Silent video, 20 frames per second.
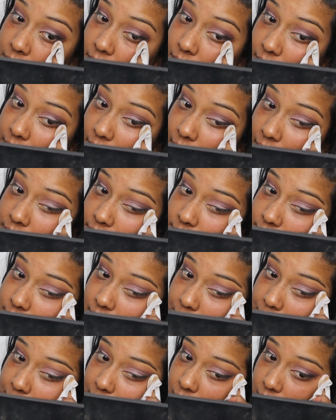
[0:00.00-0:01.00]
like any
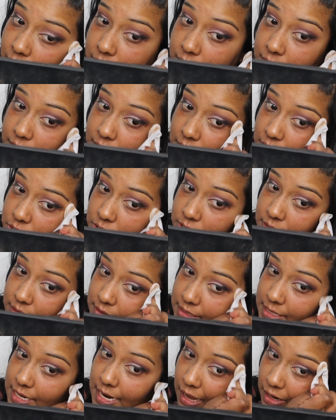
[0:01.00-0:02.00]
step at all. Like they just
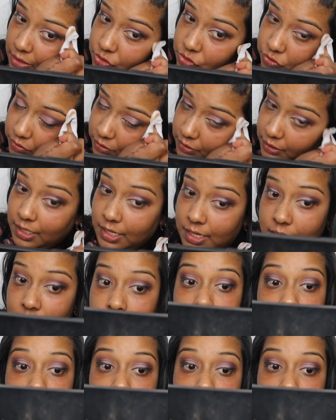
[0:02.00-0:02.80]
naturally